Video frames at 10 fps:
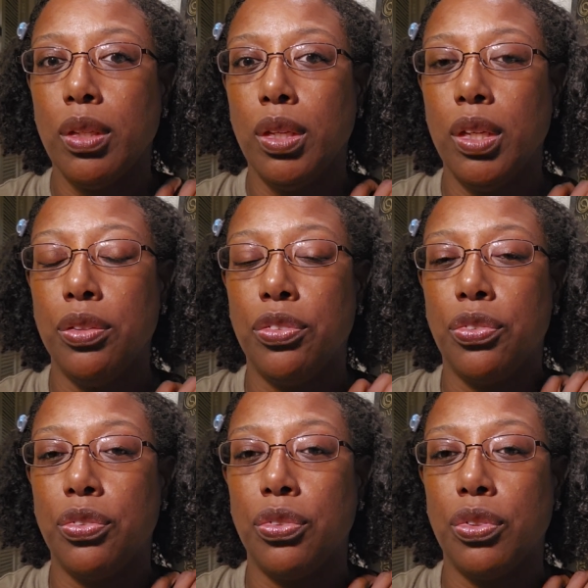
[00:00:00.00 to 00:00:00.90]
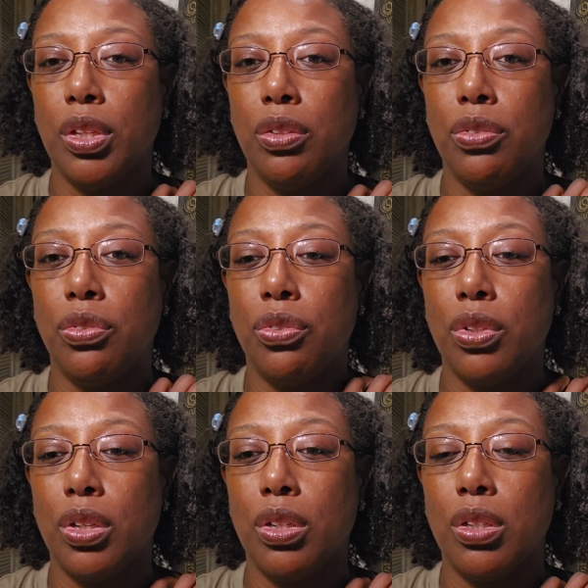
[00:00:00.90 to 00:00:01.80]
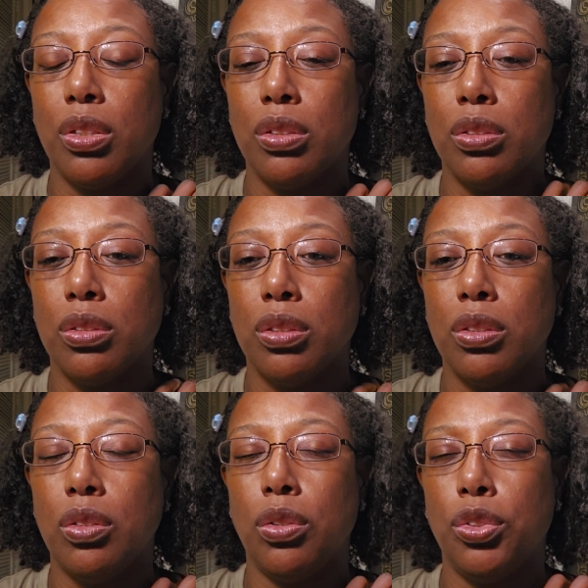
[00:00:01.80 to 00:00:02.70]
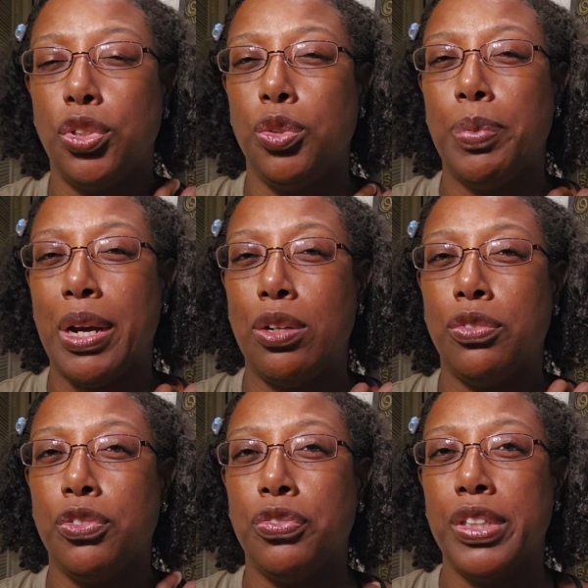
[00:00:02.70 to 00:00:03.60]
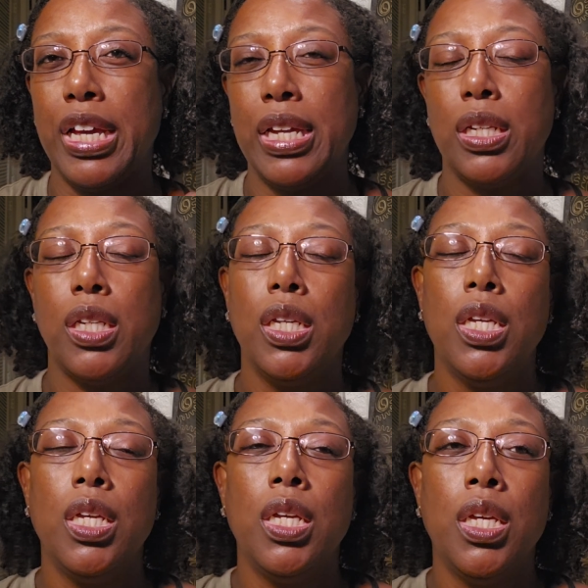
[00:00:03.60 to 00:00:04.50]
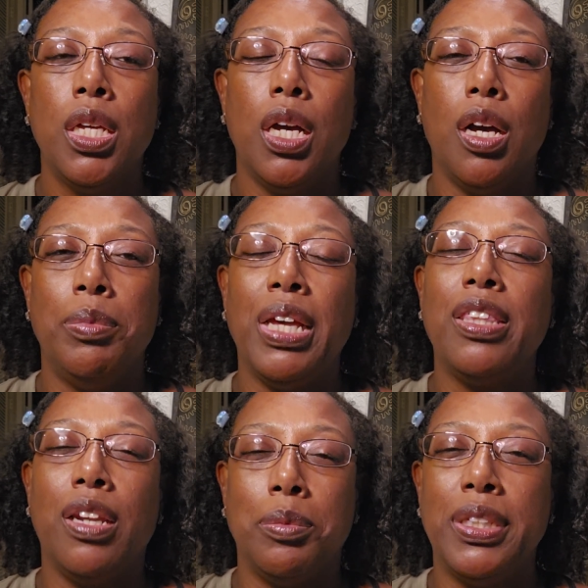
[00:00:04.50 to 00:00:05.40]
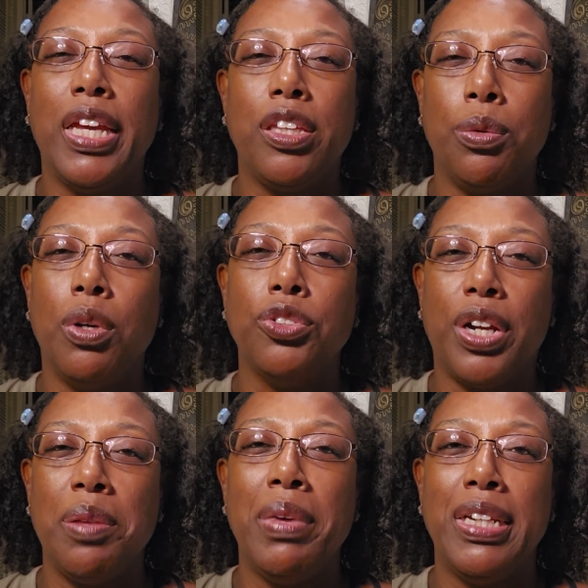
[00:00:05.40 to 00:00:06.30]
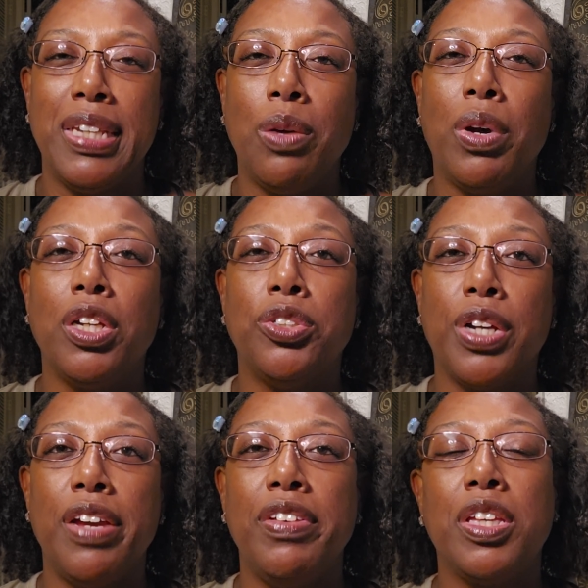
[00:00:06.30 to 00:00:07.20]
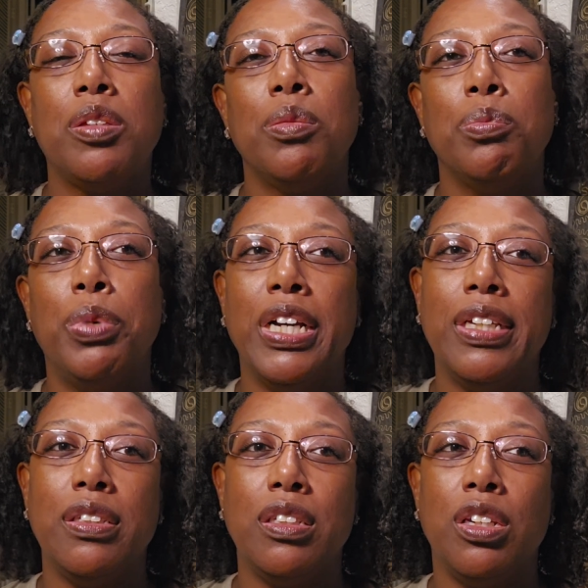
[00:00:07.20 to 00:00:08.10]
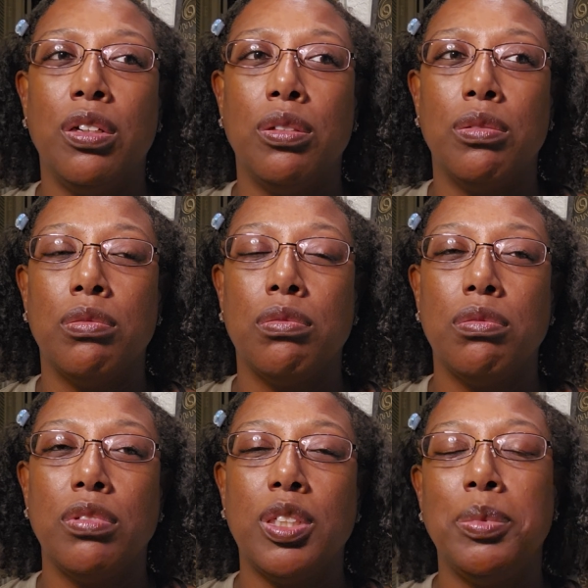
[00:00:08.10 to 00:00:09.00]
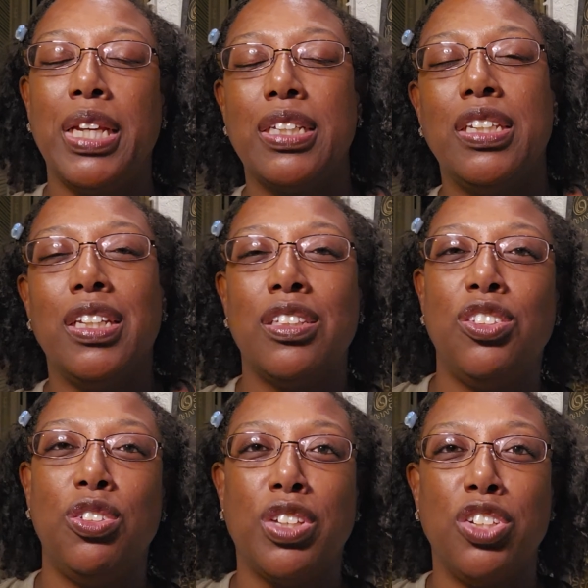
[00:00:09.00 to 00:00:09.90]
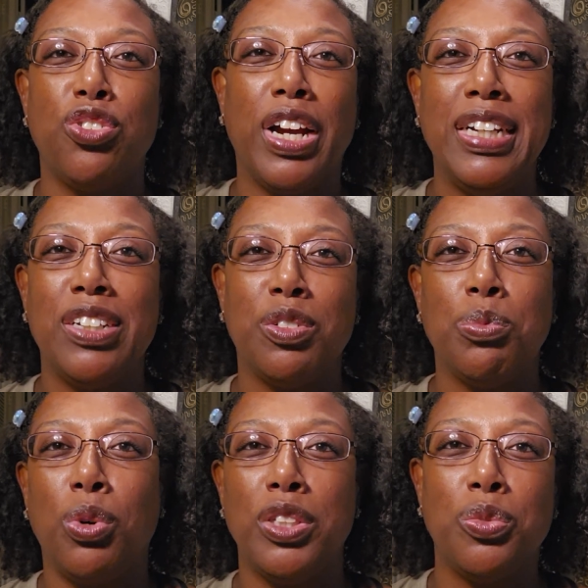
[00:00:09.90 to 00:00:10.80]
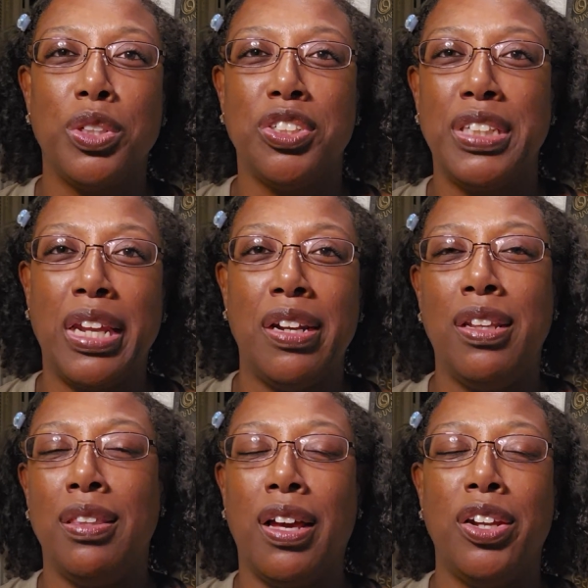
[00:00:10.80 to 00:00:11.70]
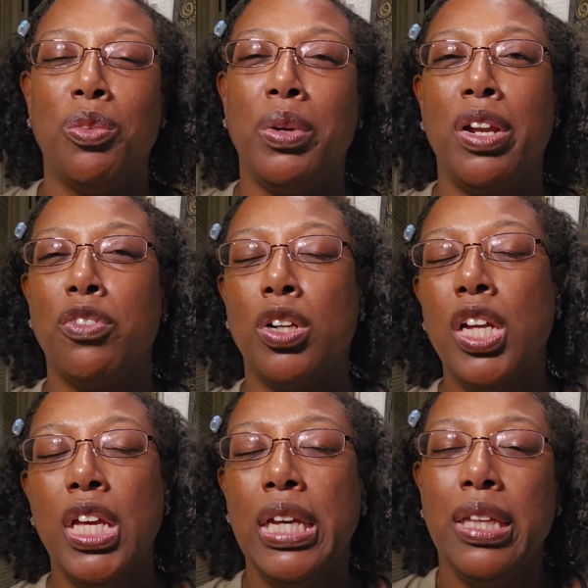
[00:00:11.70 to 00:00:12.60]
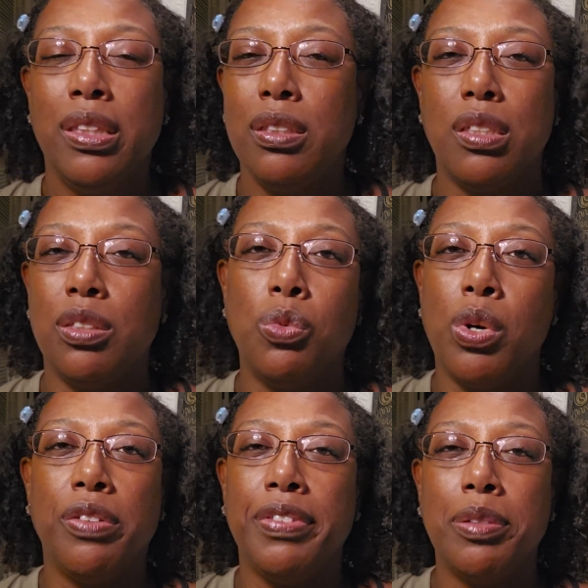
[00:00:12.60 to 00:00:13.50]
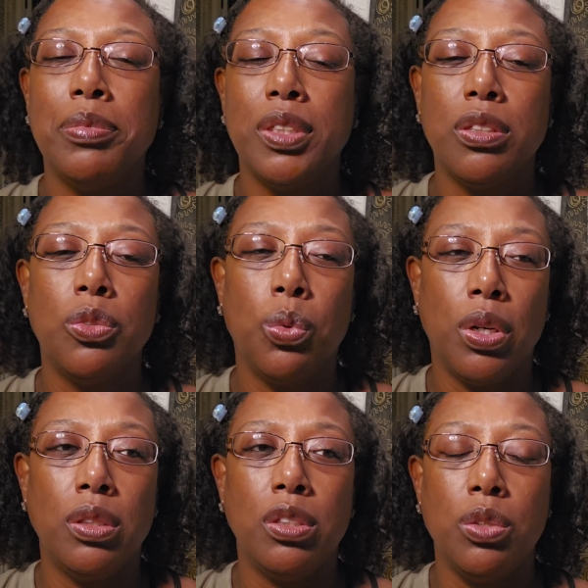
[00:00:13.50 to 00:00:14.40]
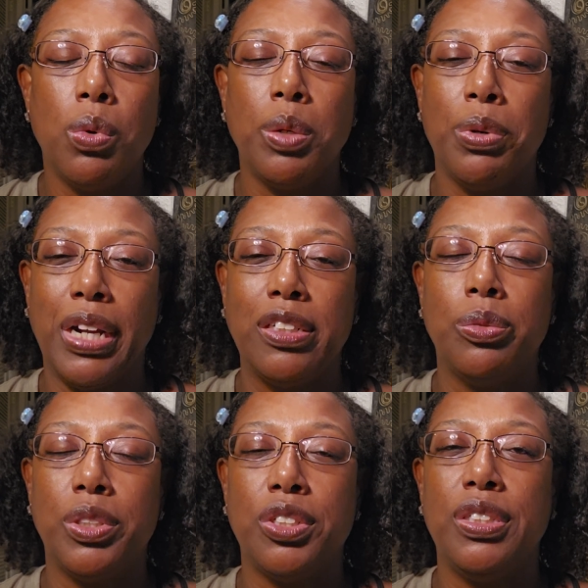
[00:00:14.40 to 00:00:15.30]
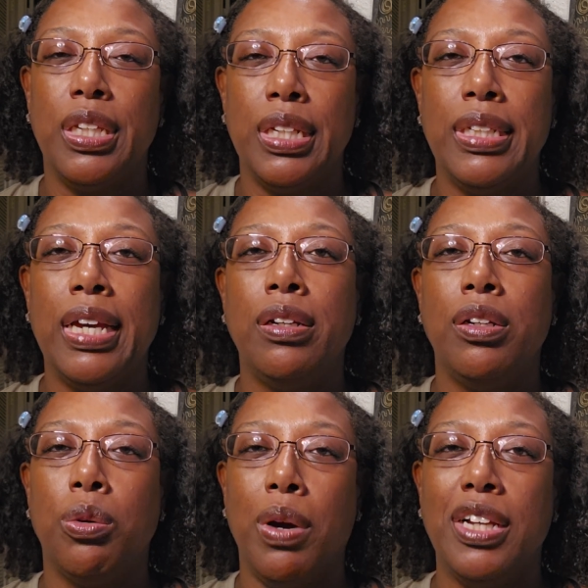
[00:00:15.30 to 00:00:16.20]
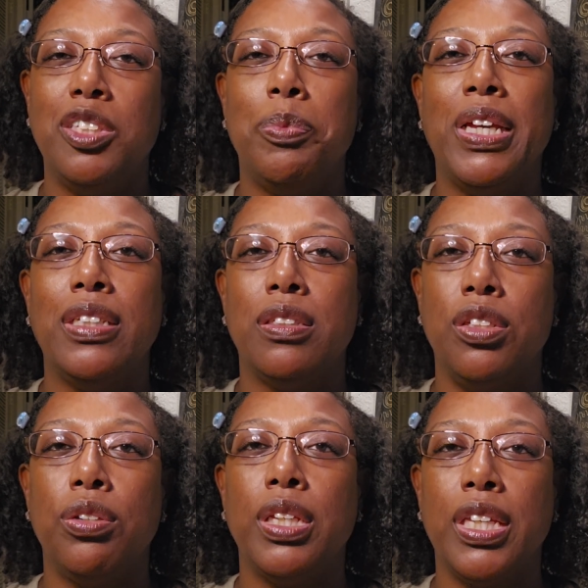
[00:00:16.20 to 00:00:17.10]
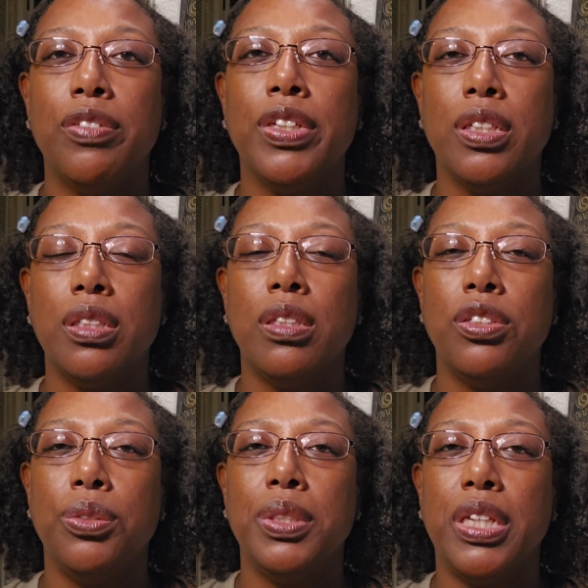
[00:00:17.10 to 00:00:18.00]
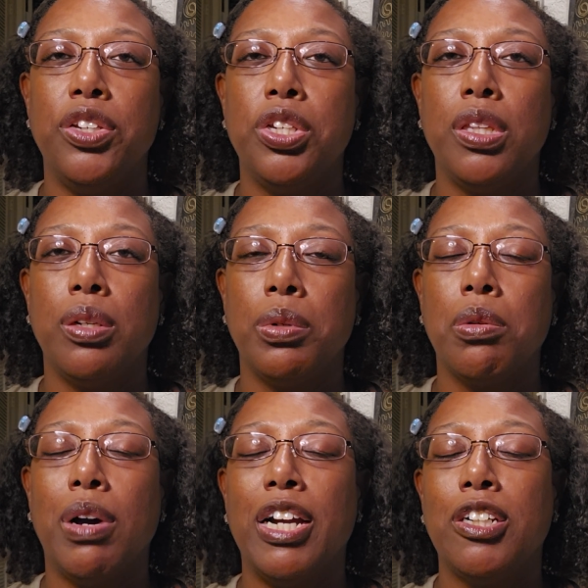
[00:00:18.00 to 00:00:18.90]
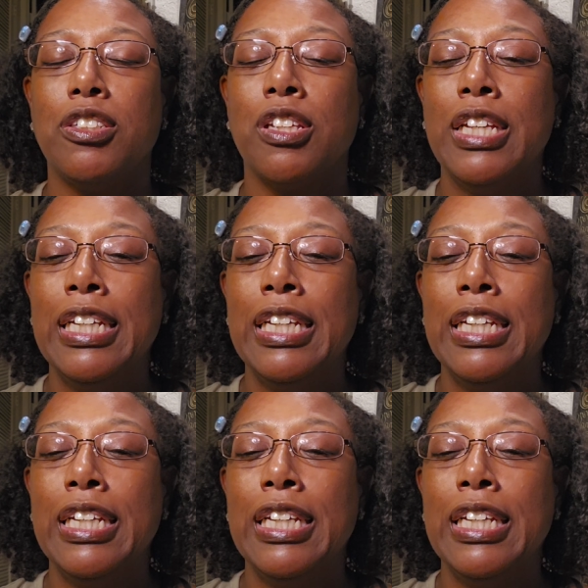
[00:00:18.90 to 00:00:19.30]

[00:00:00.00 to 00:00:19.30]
It's a little too powerful for that. Not that I'm saying you all try to meditate while you're driving, but some techniques you can try at different points when you're standing in line or whatever. This isn't one of them. This is one you want to practice when you're sitting down in a quiet space and you can give it the due attention that it requires.